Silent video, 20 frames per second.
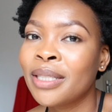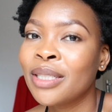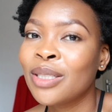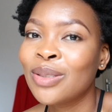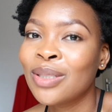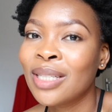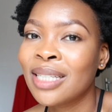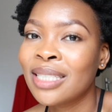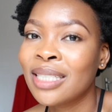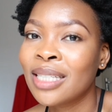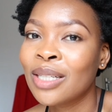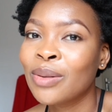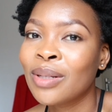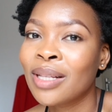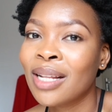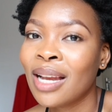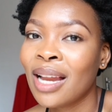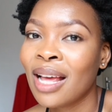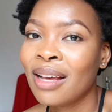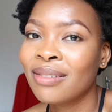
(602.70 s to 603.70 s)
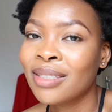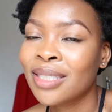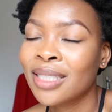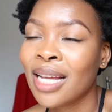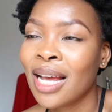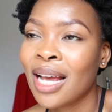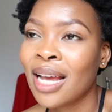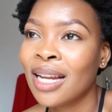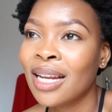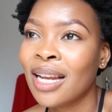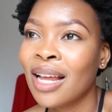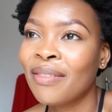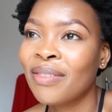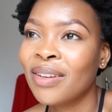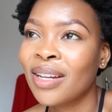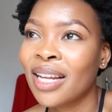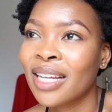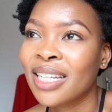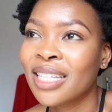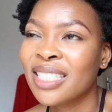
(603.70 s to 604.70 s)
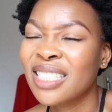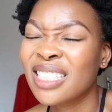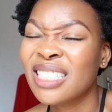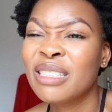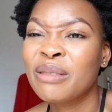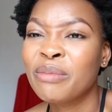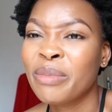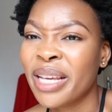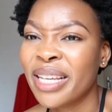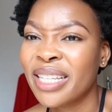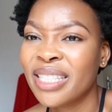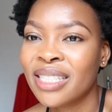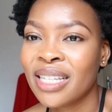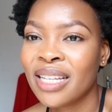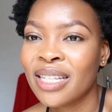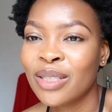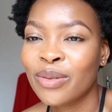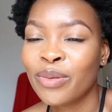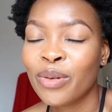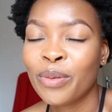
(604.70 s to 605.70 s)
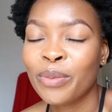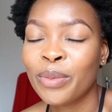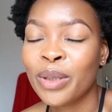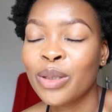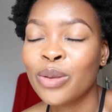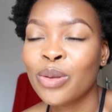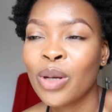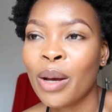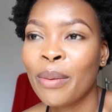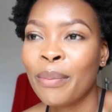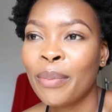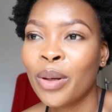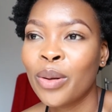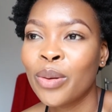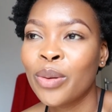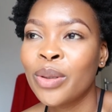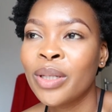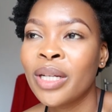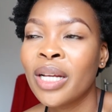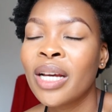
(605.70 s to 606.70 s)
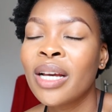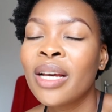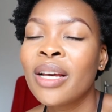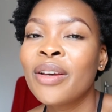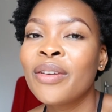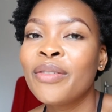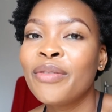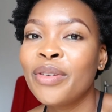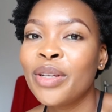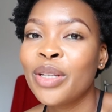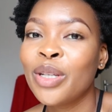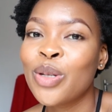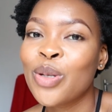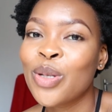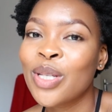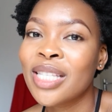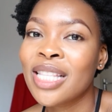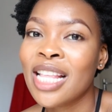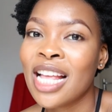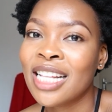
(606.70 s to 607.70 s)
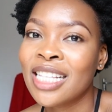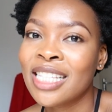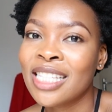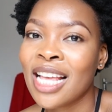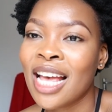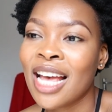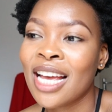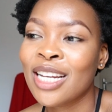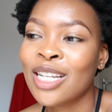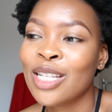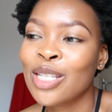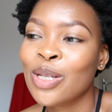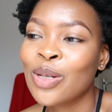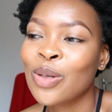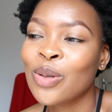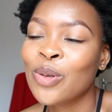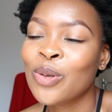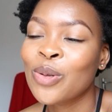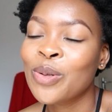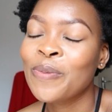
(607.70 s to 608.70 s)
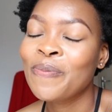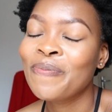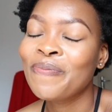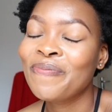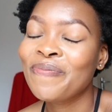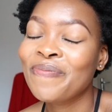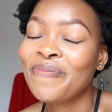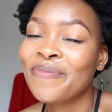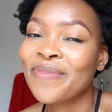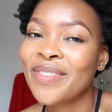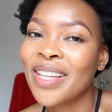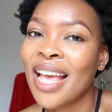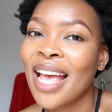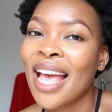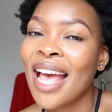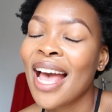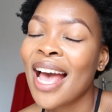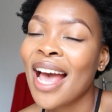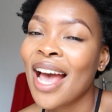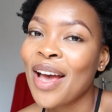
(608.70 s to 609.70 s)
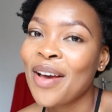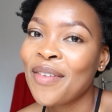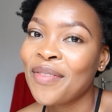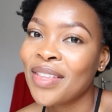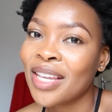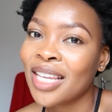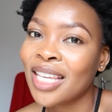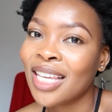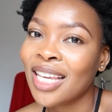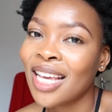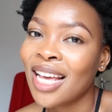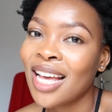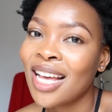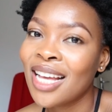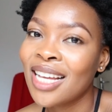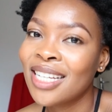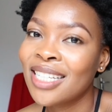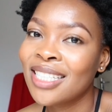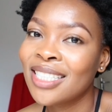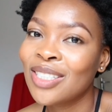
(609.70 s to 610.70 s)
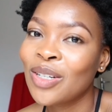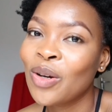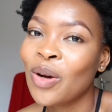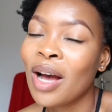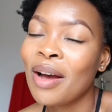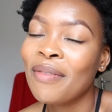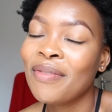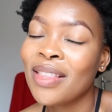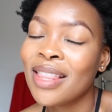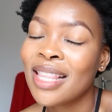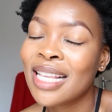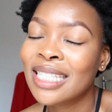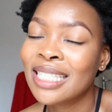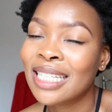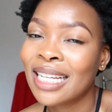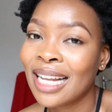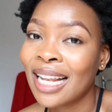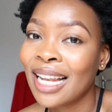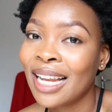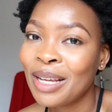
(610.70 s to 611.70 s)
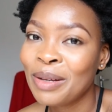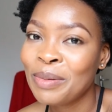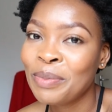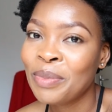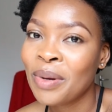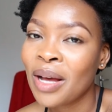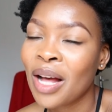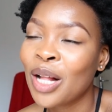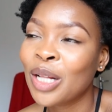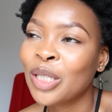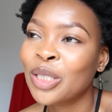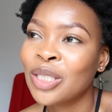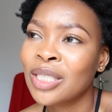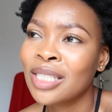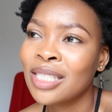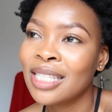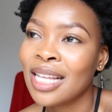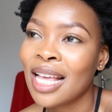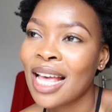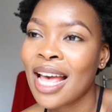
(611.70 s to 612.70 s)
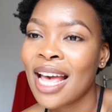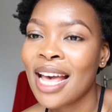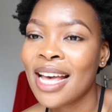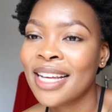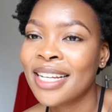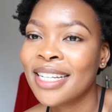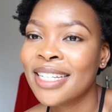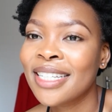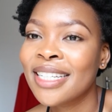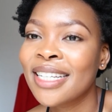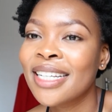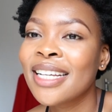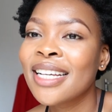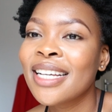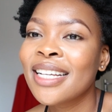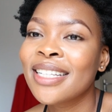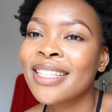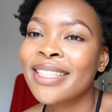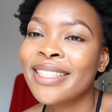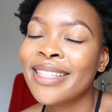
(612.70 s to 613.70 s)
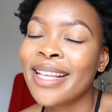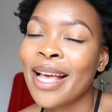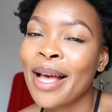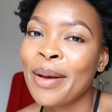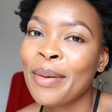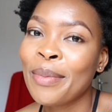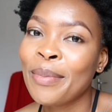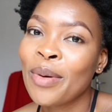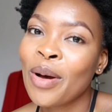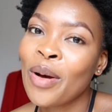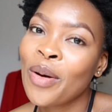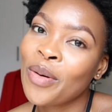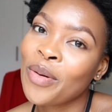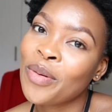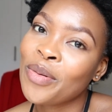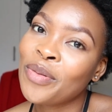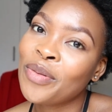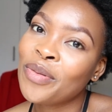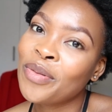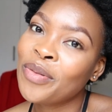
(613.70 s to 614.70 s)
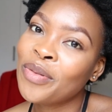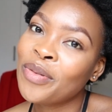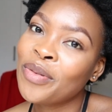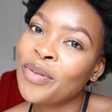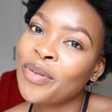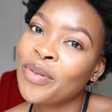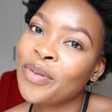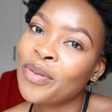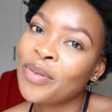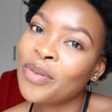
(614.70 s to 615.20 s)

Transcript: and this one dealing with lifestyle, I feel like it didn't make sense for me to upload videos that side. So after here, or after this clip, I'll just add some of